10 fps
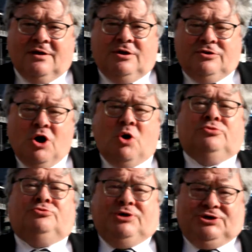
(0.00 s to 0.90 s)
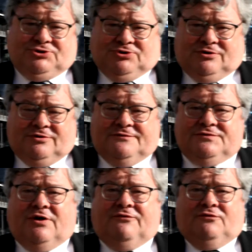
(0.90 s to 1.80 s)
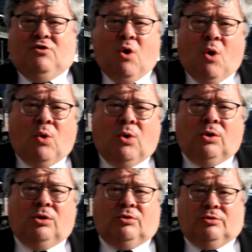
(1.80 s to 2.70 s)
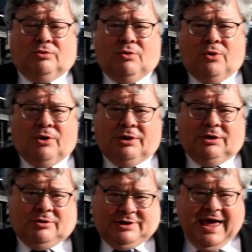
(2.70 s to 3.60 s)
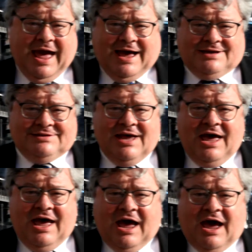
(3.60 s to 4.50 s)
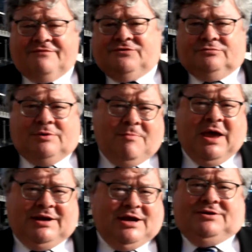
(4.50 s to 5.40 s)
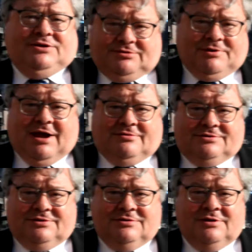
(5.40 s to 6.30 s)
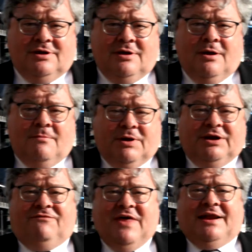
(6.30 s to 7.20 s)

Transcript: known reserves of coal or oil or gas, have to remain underground. But if that